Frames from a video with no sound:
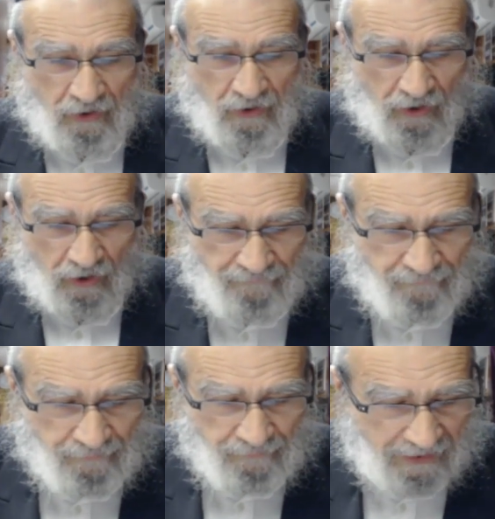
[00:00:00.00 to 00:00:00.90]
Chov,
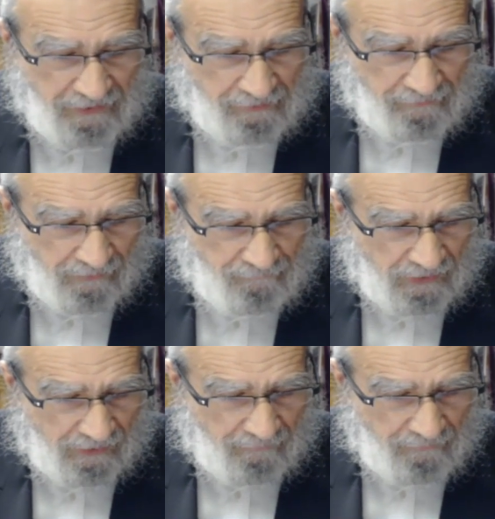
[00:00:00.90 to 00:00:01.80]
Perik, uh,
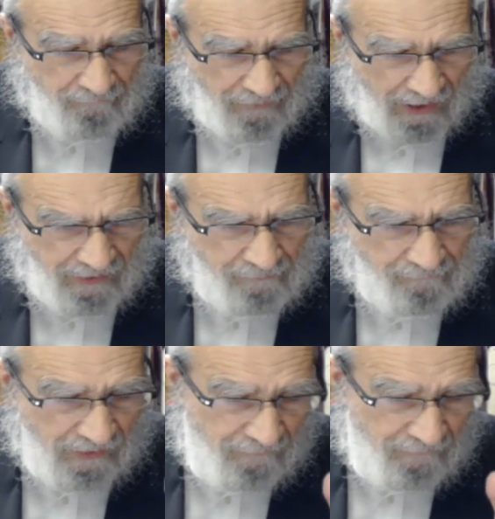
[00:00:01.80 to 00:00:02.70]
uh, Ayin
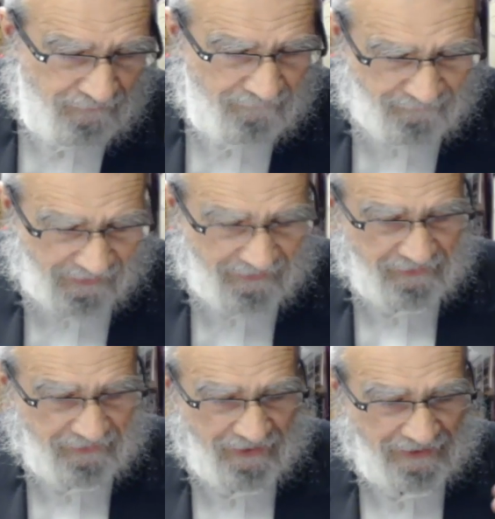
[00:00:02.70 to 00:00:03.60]
uh,
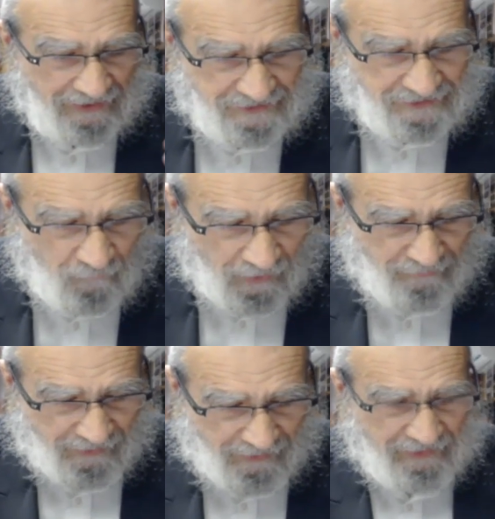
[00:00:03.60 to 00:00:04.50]
Perik, doesn't say
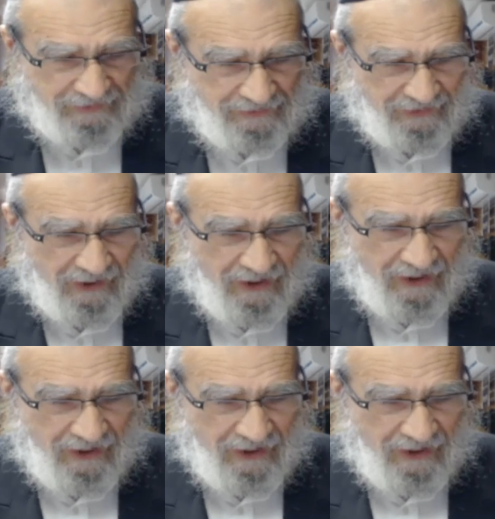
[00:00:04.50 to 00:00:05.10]
what Perik, it, it,